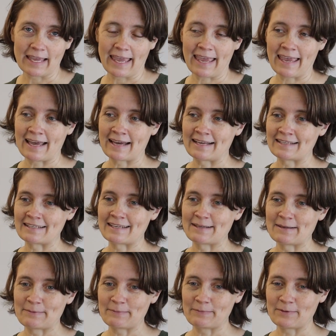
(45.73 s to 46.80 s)
and
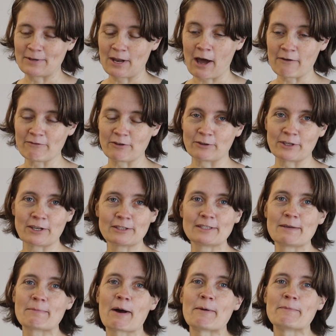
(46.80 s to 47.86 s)
not feel guilty
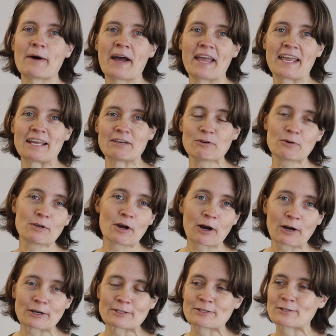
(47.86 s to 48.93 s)
about buying new
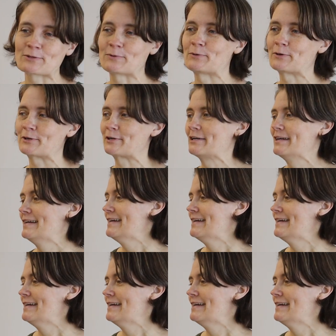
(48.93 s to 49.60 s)
yarns, or